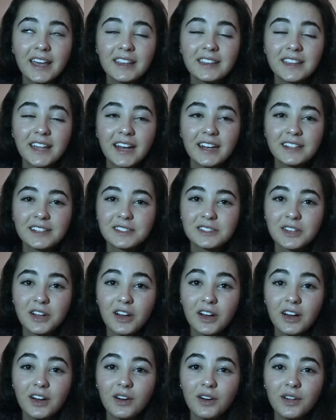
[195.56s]
that is
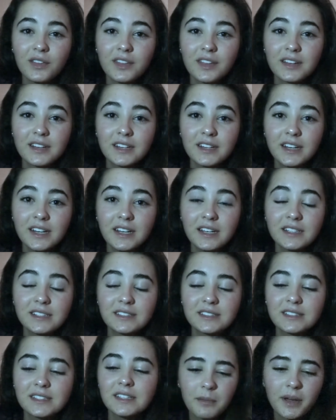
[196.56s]
not all that it
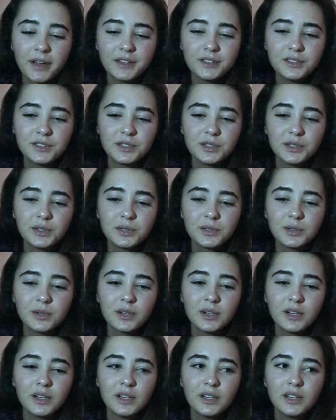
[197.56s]
is. I
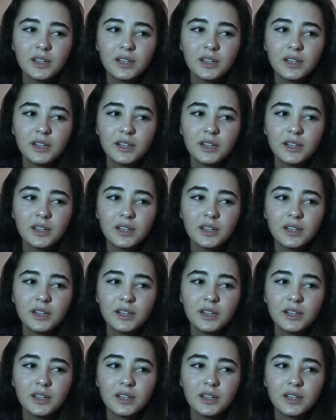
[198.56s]
do